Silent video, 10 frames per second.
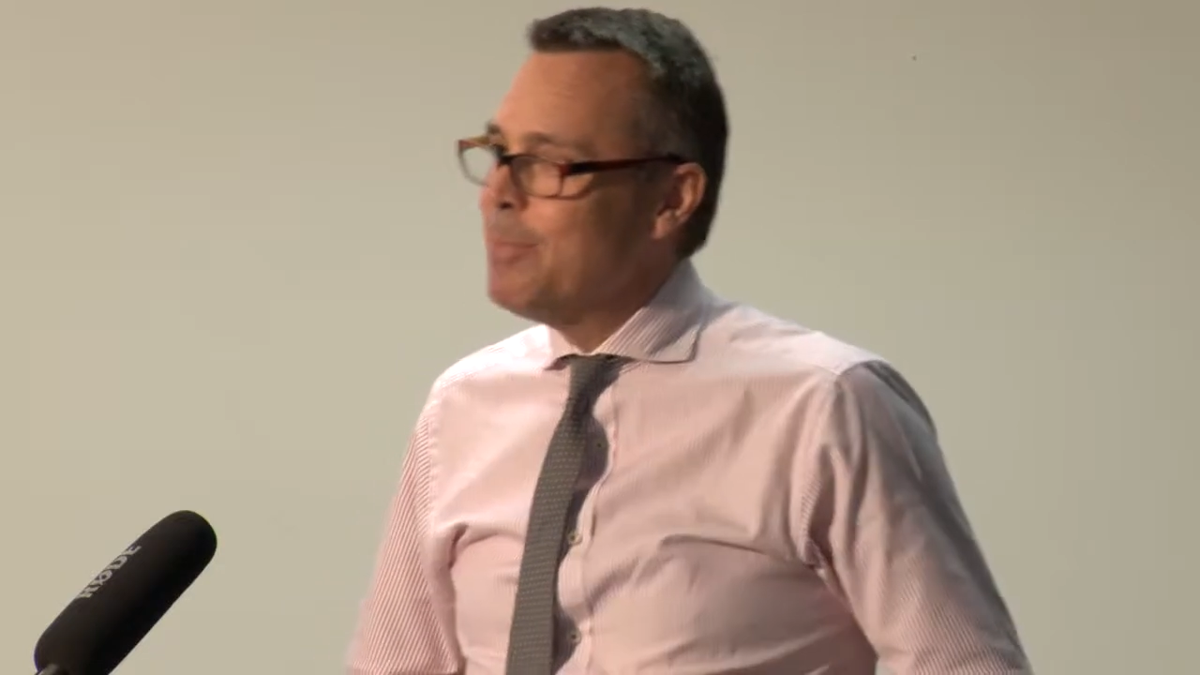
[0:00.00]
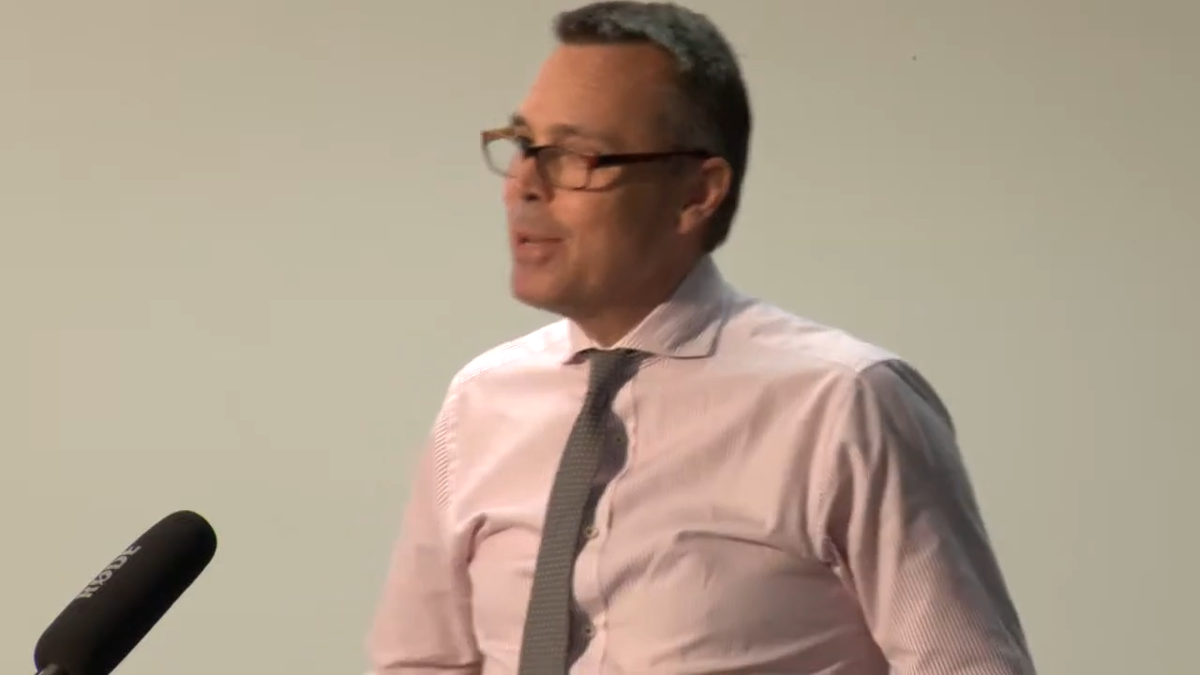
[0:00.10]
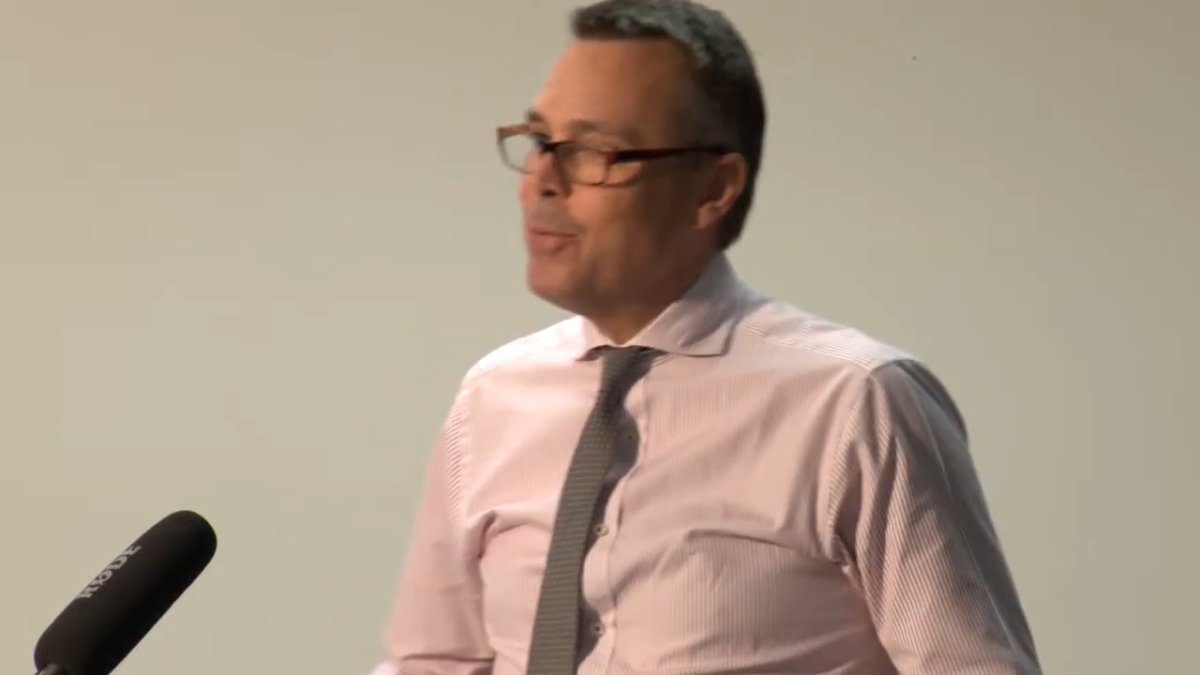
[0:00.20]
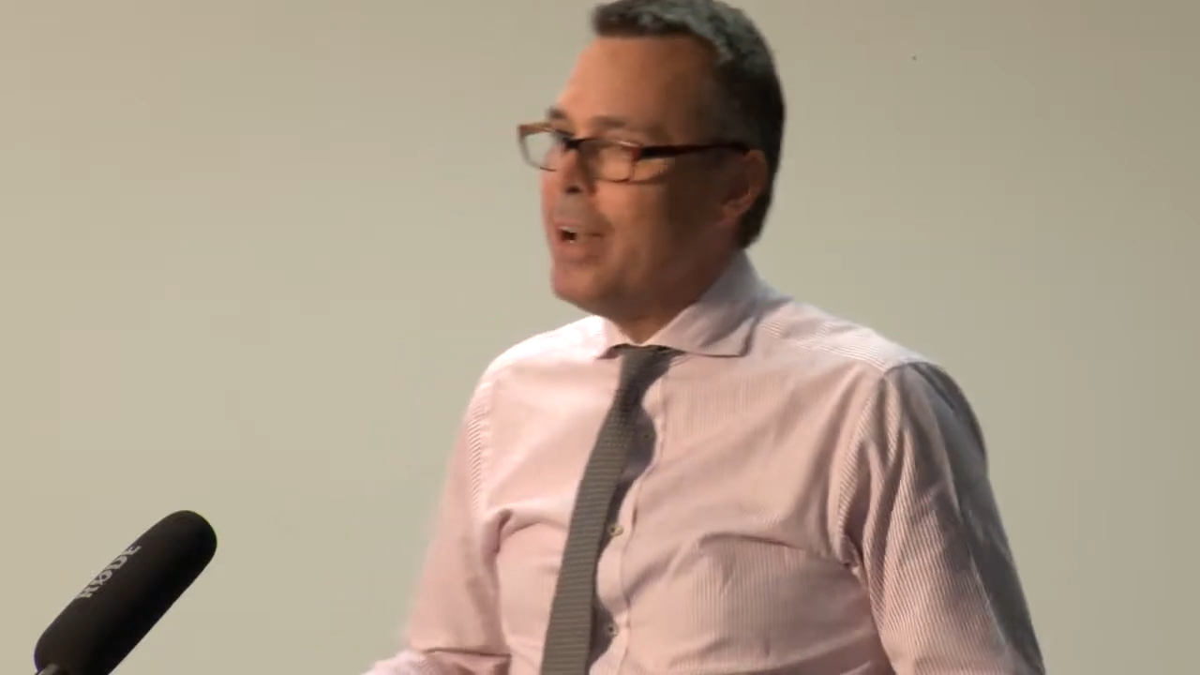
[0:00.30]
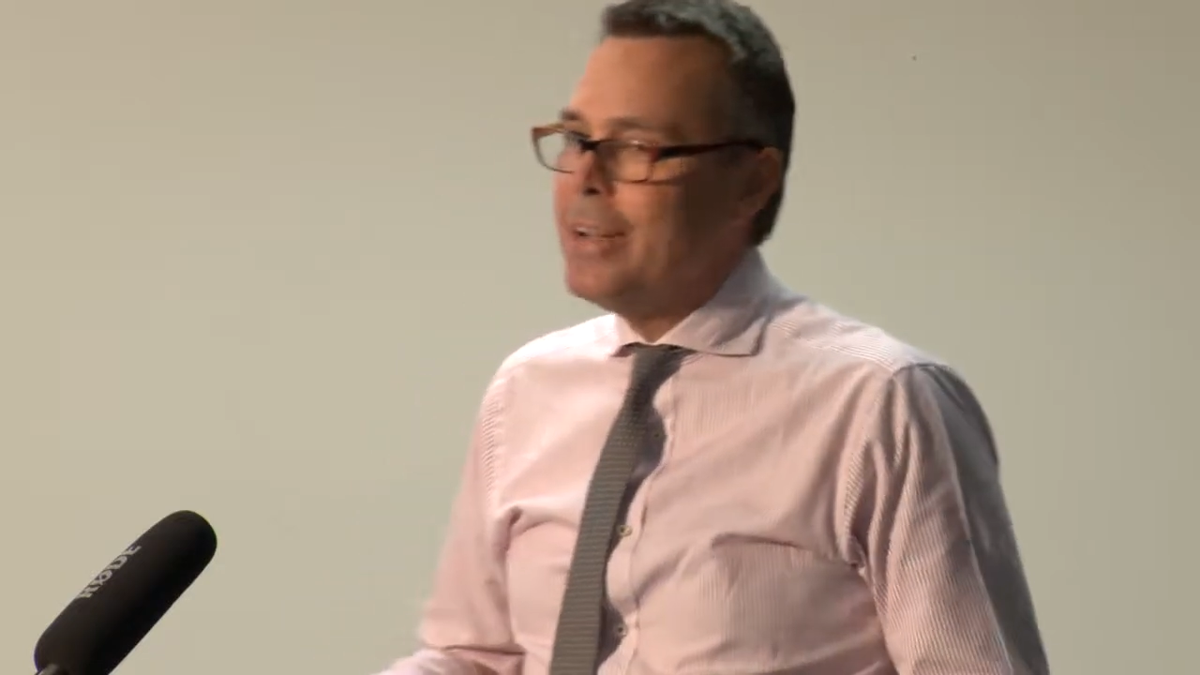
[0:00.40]

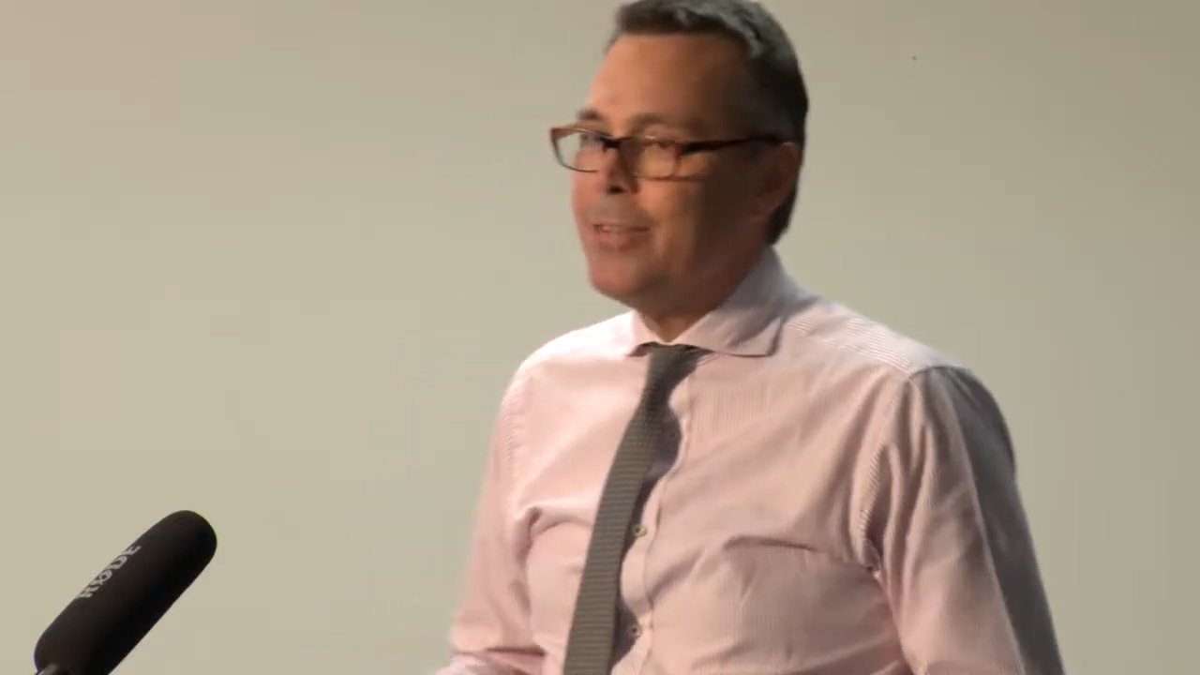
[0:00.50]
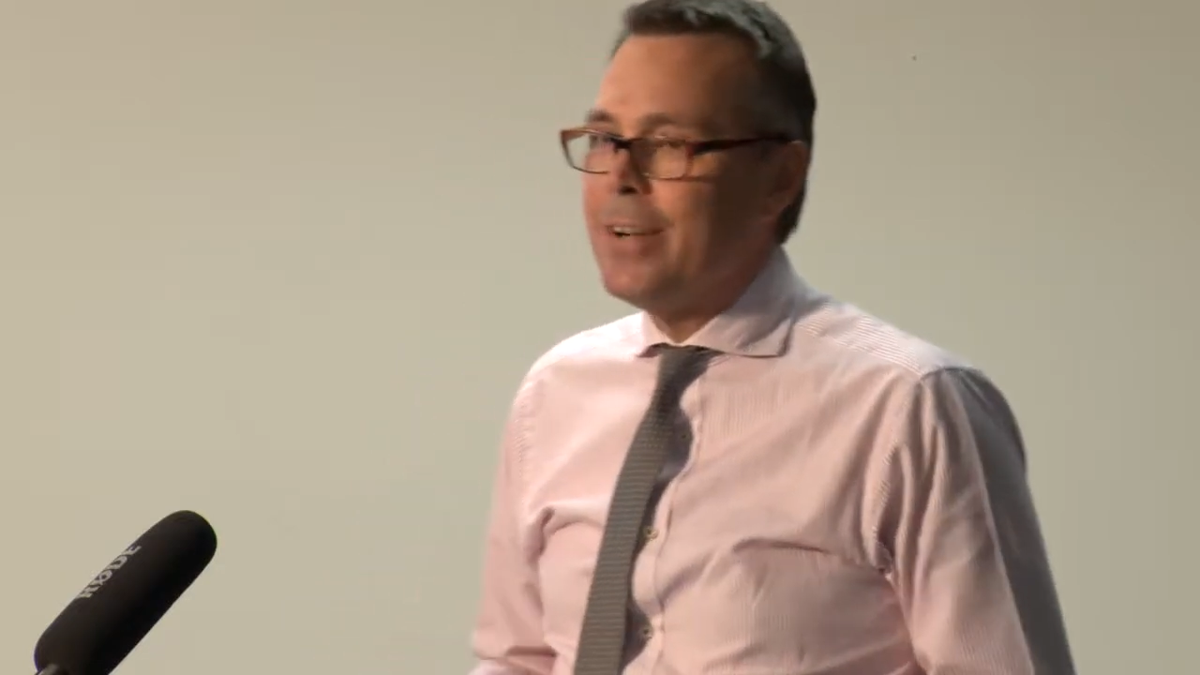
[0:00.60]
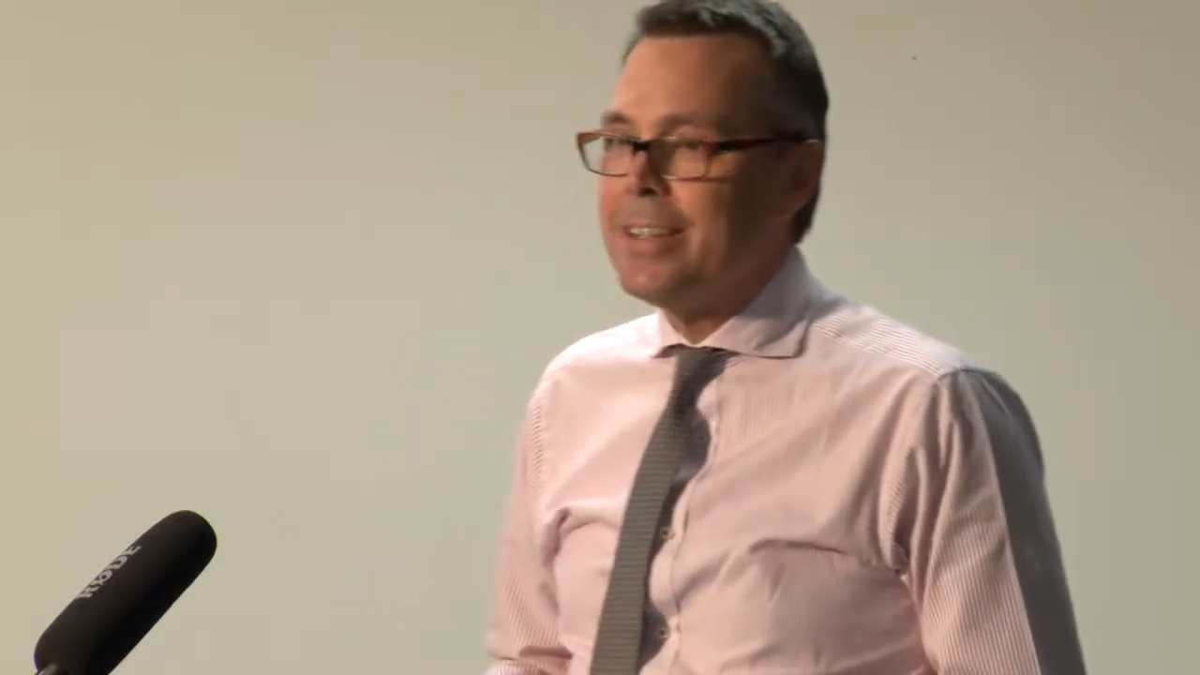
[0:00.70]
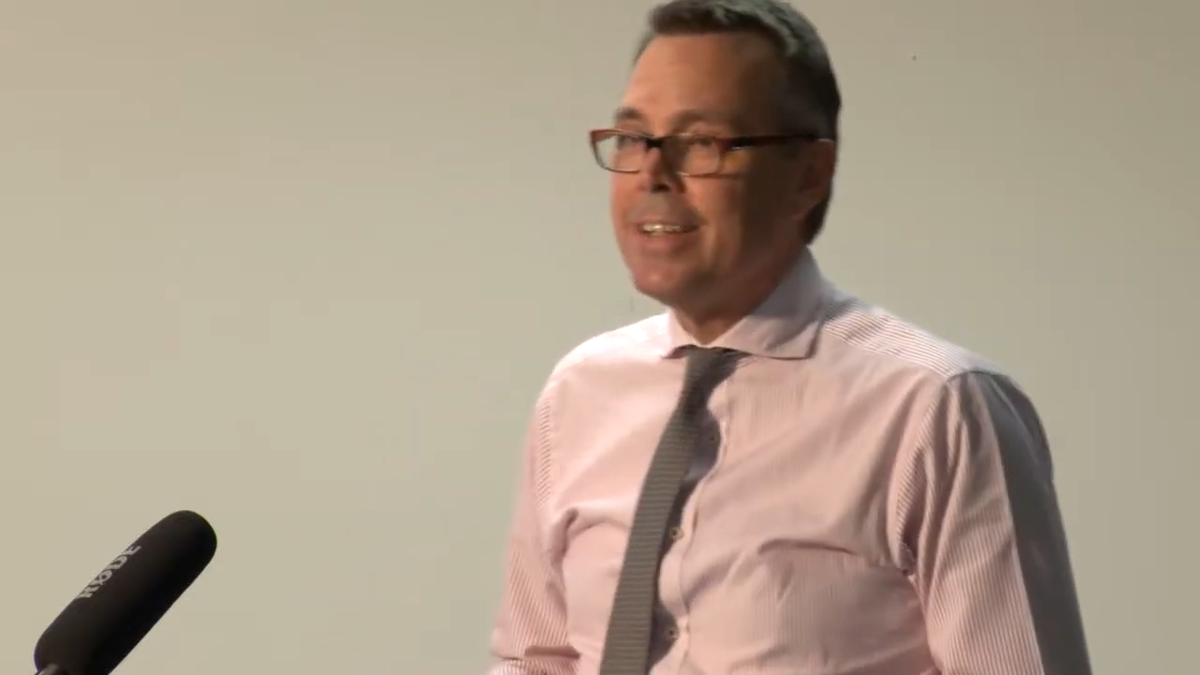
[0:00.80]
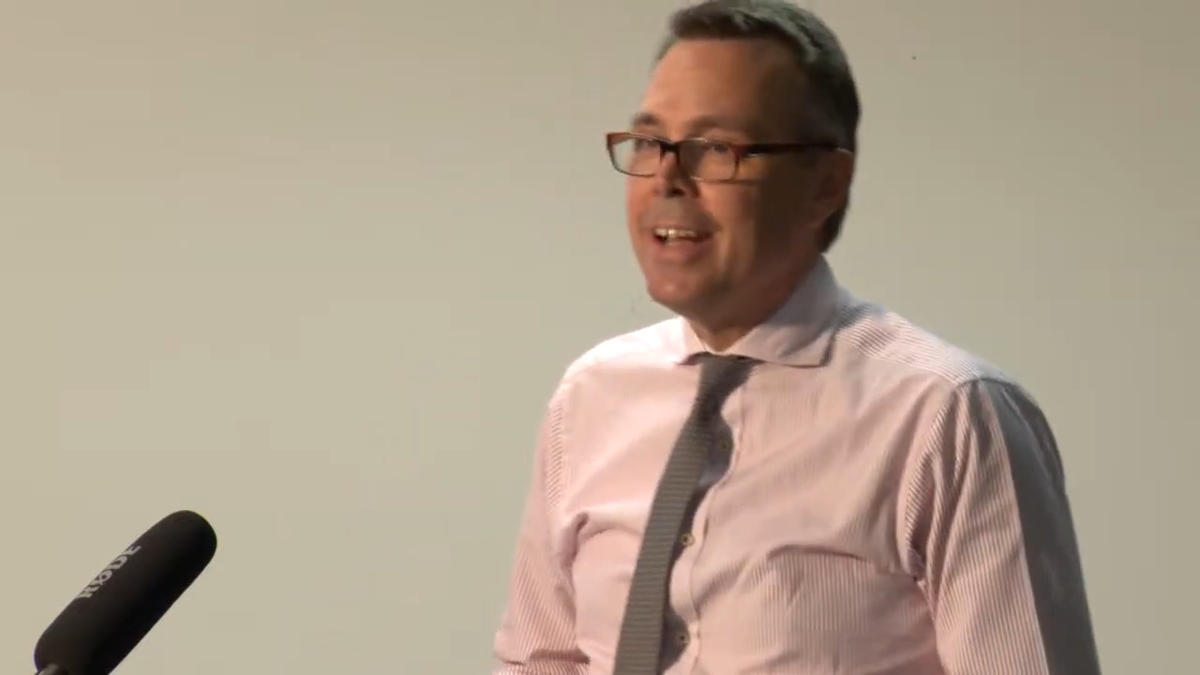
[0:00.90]
make way for
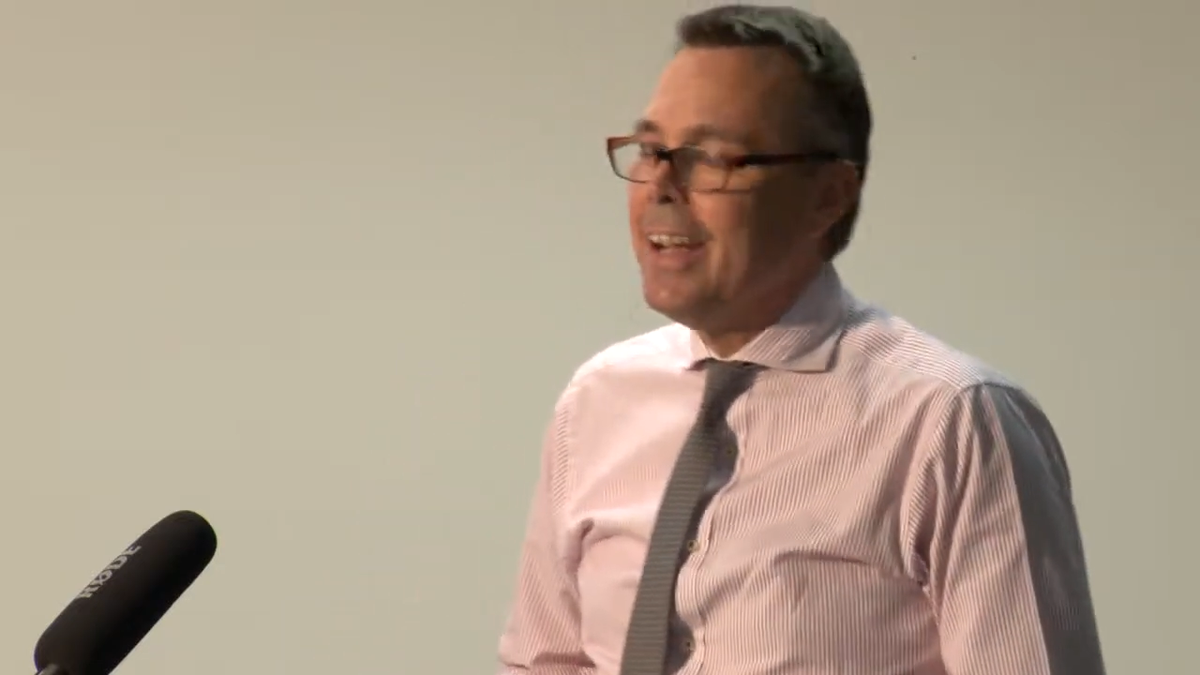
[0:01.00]
us.